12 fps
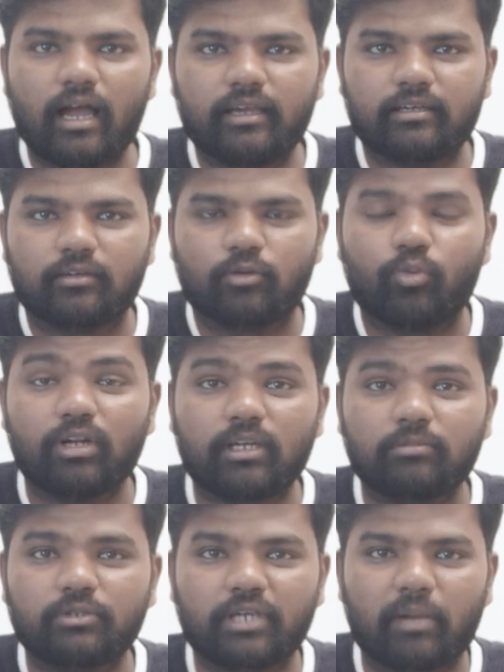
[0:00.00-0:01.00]
Hi,
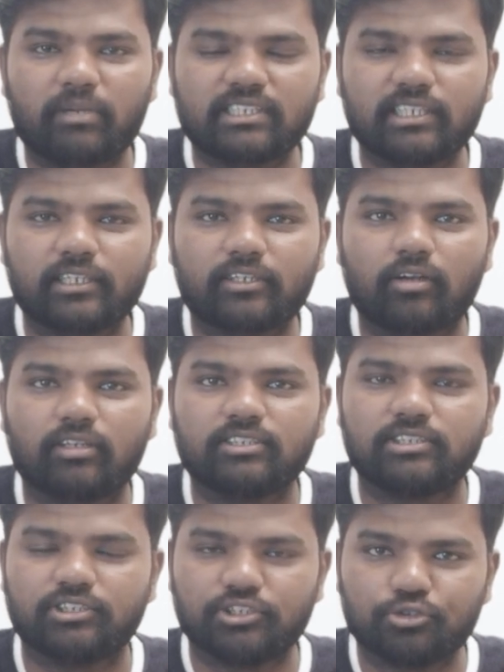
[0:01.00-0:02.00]
welcome to Camixel
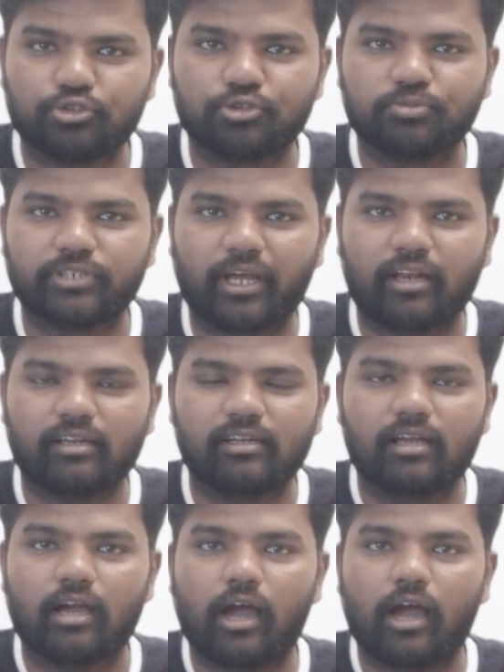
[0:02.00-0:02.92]
Technologies YouTube channel.